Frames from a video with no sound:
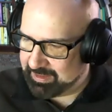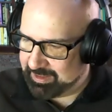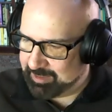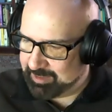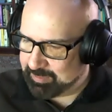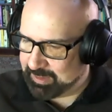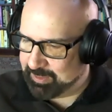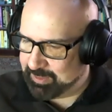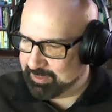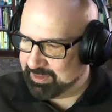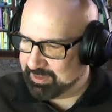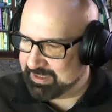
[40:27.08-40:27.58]

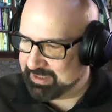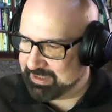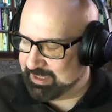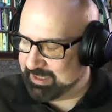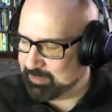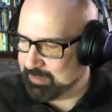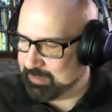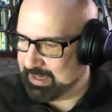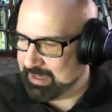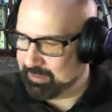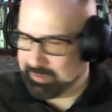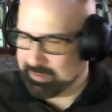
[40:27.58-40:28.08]

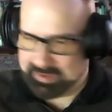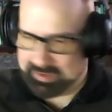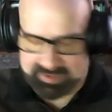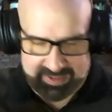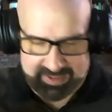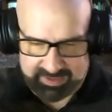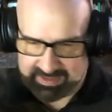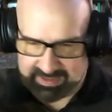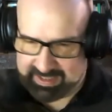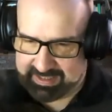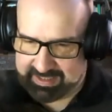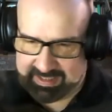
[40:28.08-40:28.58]
neuroscience background
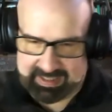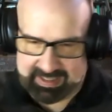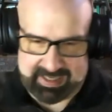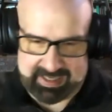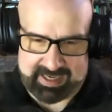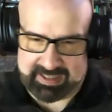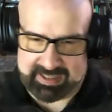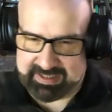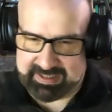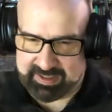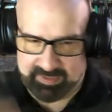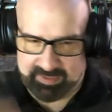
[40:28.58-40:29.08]
starts kicking in, and
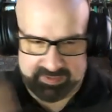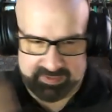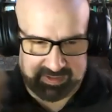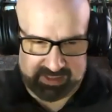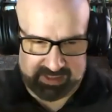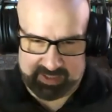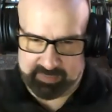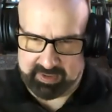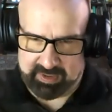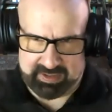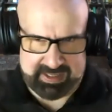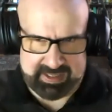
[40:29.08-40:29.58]
I start
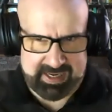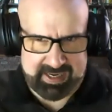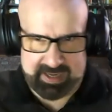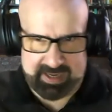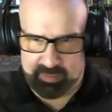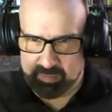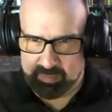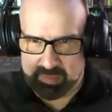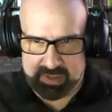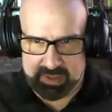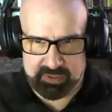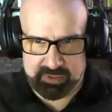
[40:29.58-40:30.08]
thinking about,
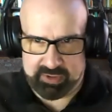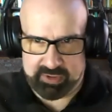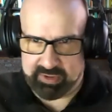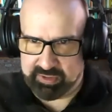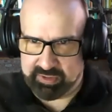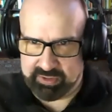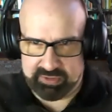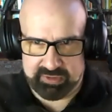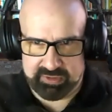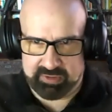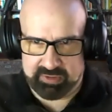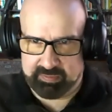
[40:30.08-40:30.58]
mirror
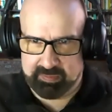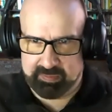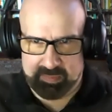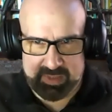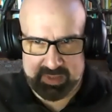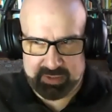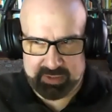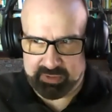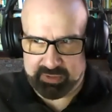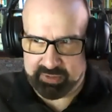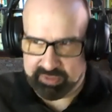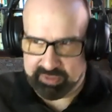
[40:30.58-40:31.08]

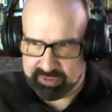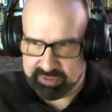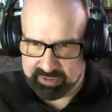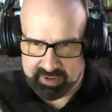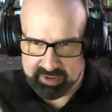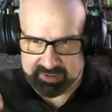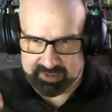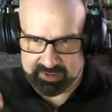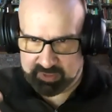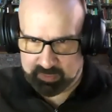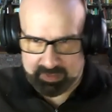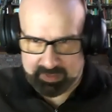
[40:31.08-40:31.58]

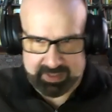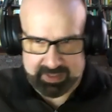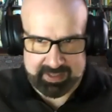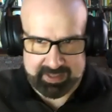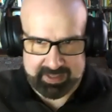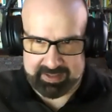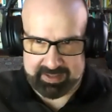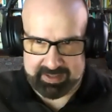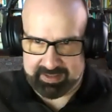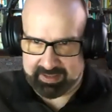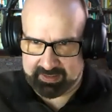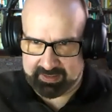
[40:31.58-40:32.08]
neurons,
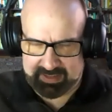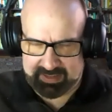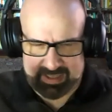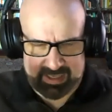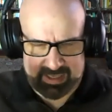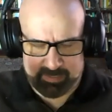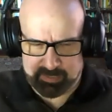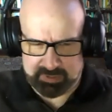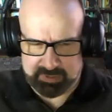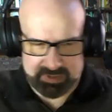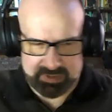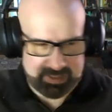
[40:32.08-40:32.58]
man.
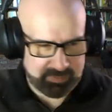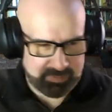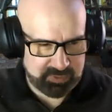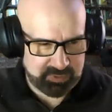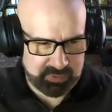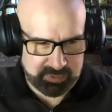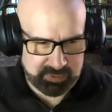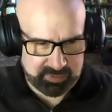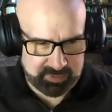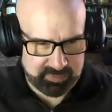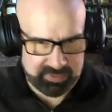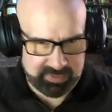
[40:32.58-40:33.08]
And
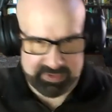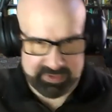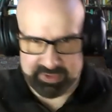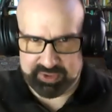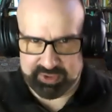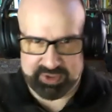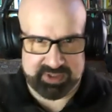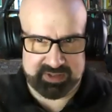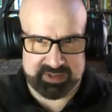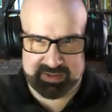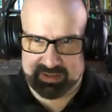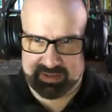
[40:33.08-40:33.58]
perceptual
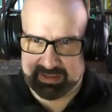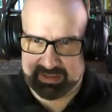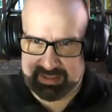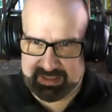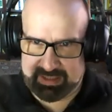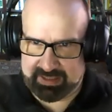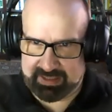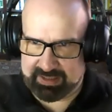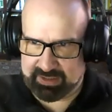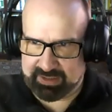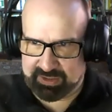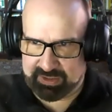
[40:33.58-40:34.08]
immersion
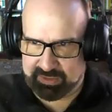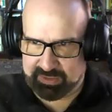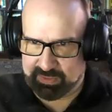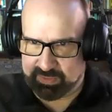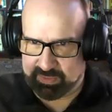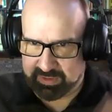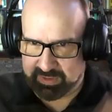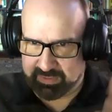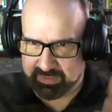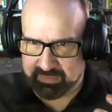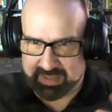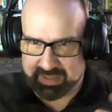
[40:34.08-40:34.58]
leading
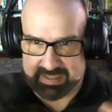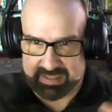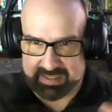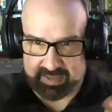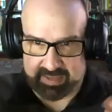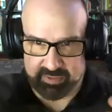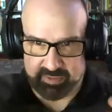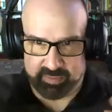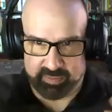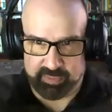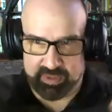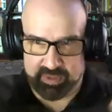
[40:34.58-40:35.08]
to, that's how
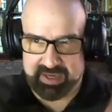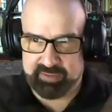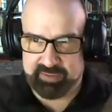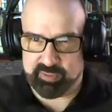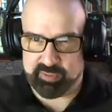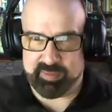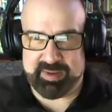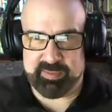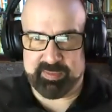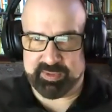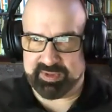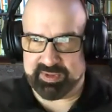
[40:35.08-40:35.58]
the brain
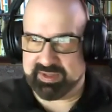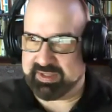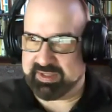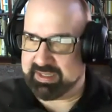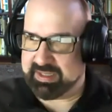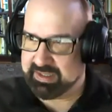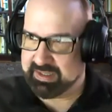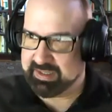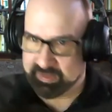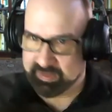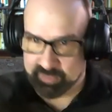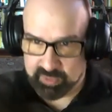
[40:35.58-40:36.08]
remembers
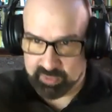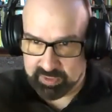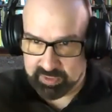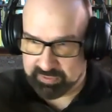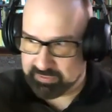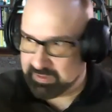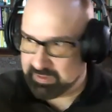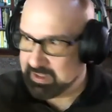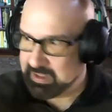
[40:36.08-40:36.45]
things. The more